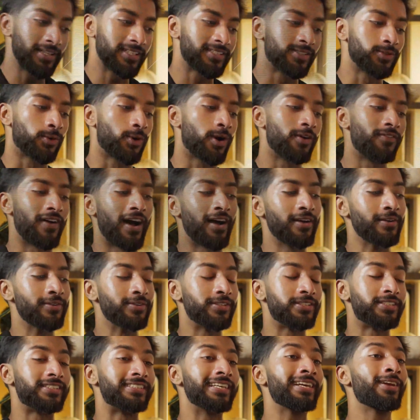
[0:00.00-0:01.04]
the story of how you
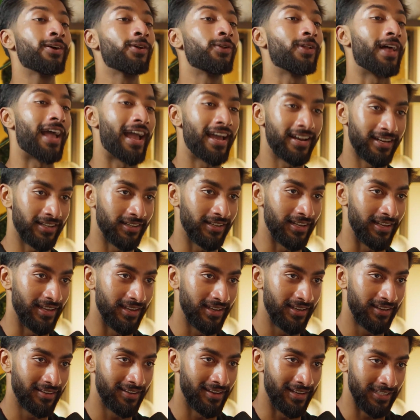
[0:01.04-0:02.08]

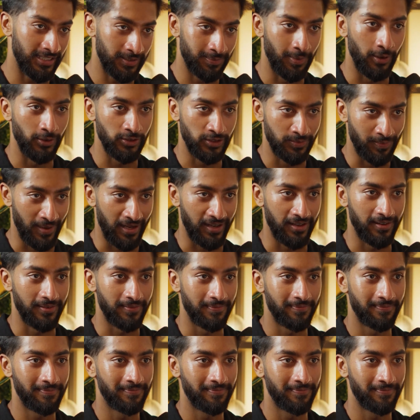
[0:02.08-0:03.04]
single-handedly exposed Meta.